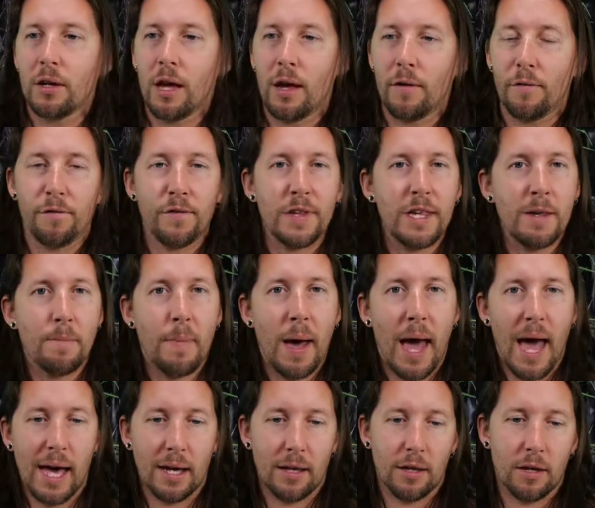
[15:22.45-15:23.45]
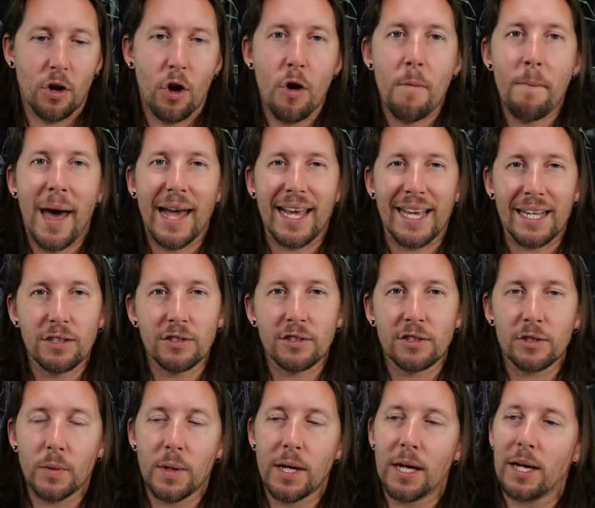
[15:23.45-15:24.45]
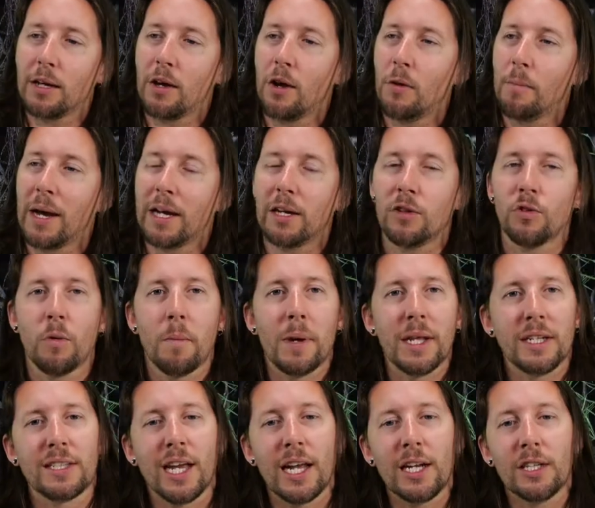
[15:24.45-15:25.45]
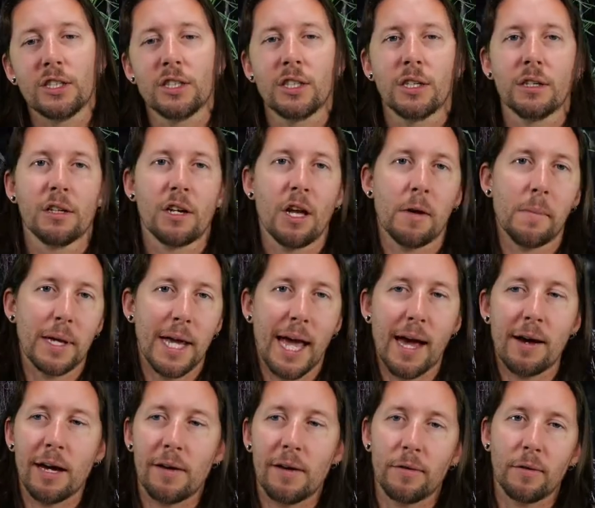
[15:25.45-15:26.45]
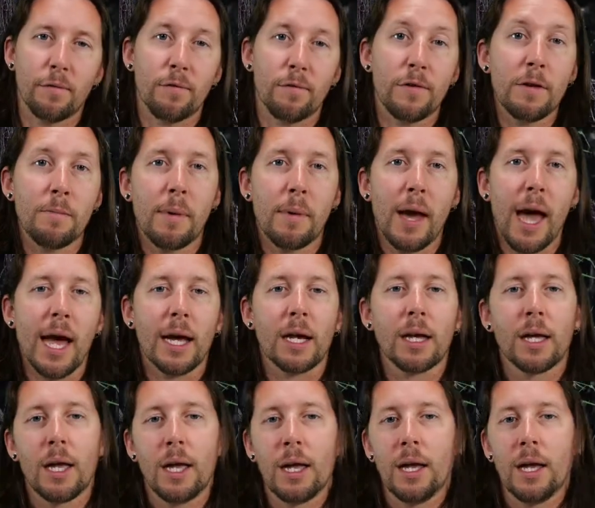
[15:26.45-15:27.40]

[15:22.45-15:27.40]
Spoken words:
a feedback, going back into it, going back into a meditation, coming out, having feedback.